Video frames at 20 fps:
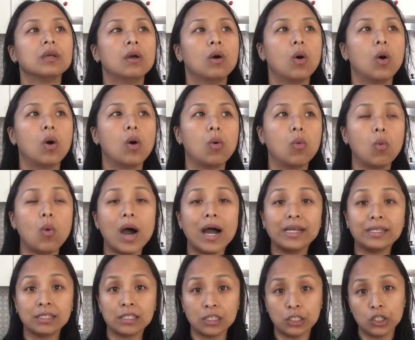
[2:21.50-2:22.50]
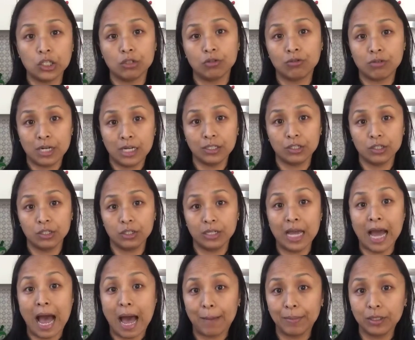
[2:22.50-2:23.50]
or why such a tragedy
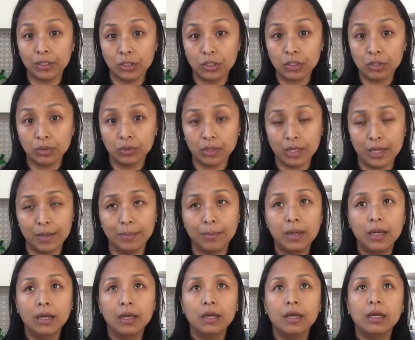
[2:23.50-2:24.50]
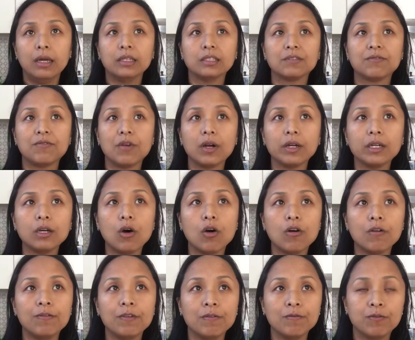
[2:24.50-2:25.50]
happened to them. It's very
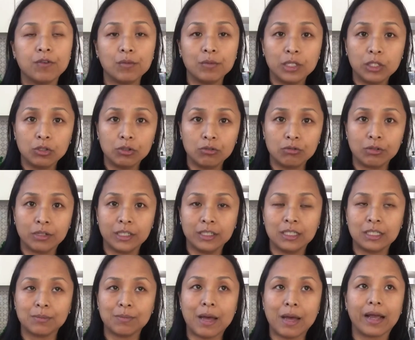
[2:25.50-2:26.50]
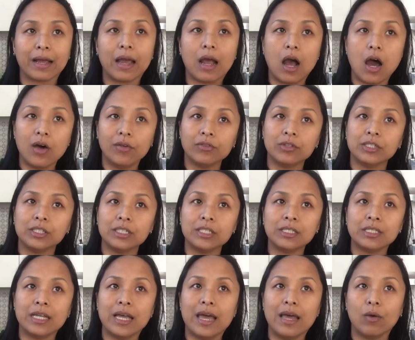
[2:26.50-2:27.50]
often for me to trace back and
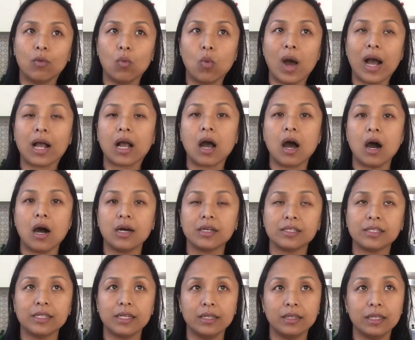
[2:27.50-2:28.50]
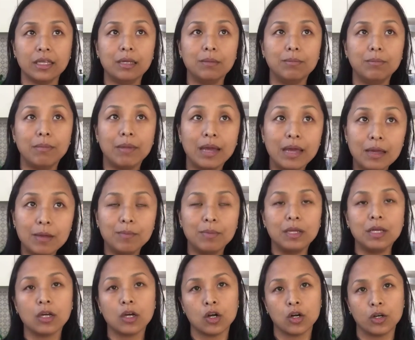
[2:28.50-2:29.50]
understand what caused it. It may
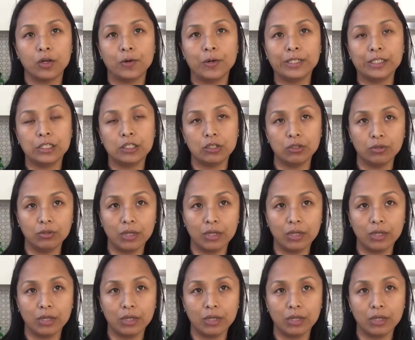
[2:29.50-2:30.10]
be current